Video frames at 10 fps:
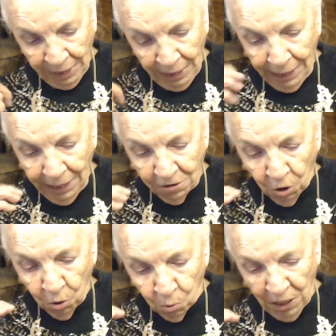He
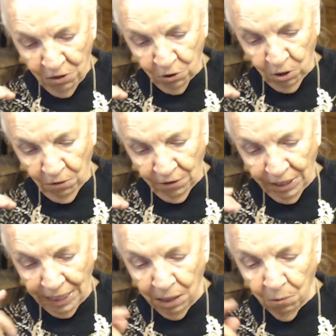told Rachel that
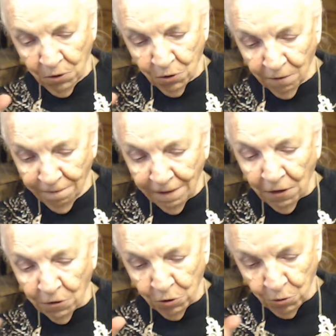he was her
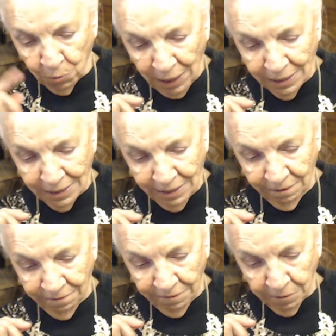father's relative,
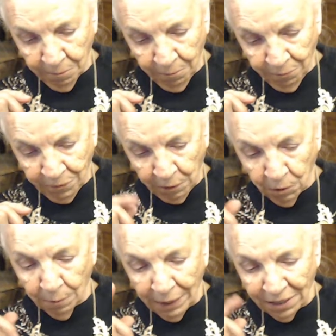
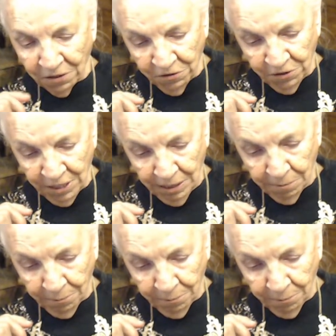Rebecca's son.